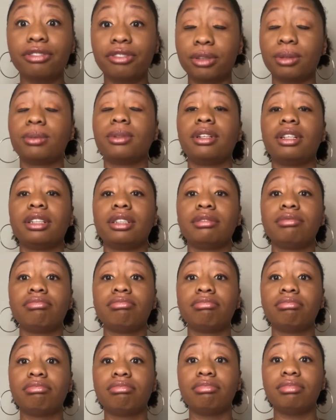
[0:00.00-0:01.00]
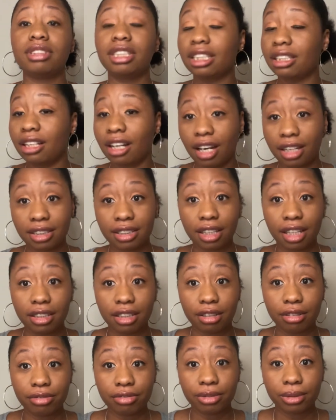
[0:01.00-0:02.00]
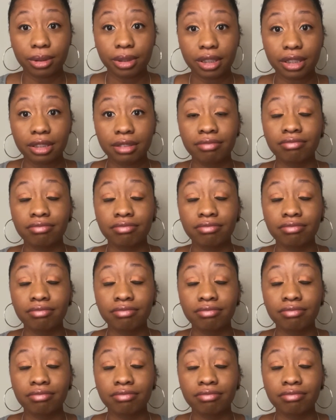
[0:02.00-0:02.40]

for one, did not sign up for.